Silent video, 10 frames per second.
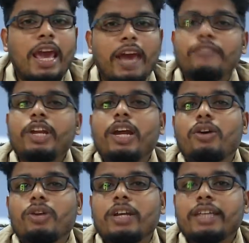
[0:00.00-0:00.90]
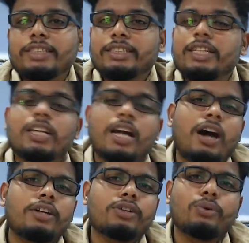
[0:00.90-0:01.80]
Every organization
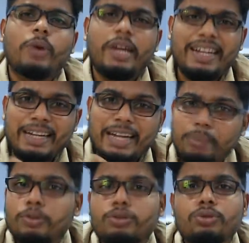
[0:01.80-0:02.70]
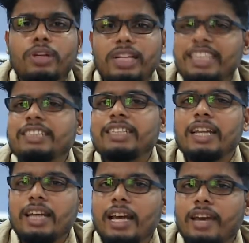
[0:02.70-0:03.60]
can't go in depth to each and